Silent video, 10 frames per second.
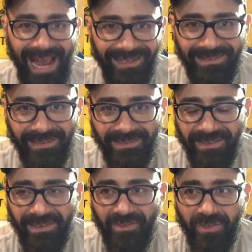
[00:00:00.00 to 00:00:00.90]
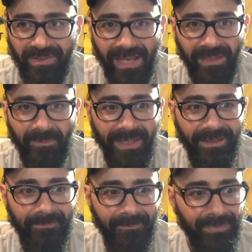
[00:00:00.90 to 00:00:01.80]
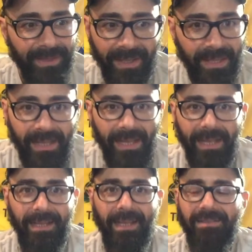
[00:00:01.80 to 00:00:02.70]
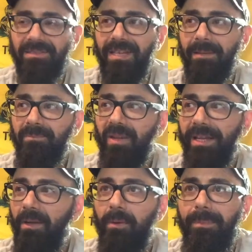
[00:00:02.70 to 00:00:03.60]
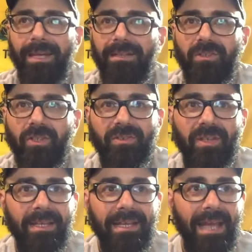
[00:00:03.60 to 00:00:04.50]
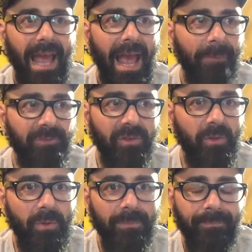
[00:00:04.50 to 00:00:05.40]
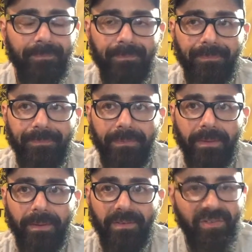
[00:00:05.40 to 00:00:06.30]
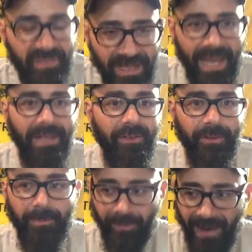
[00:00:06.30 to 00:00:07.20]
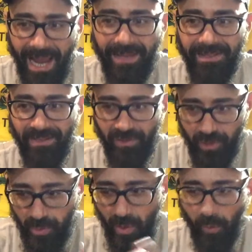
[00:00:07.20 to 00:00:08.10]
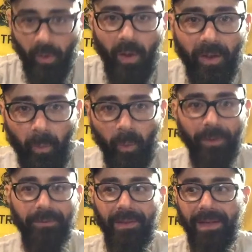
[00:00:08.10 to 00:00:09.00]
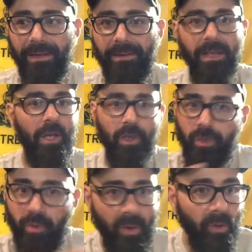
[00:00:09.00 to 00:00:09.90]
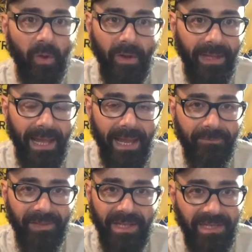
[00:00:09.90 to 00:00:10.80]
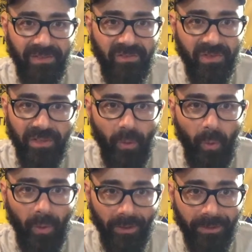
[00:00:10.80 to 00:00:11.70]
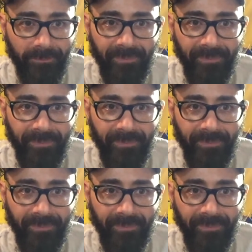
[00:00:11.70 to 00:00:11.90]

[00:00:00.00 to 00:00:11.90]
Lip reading: access to this, you're telling me? It seems like it would be just absolute standard practice. You no longer work there. You no longer have keys to the door.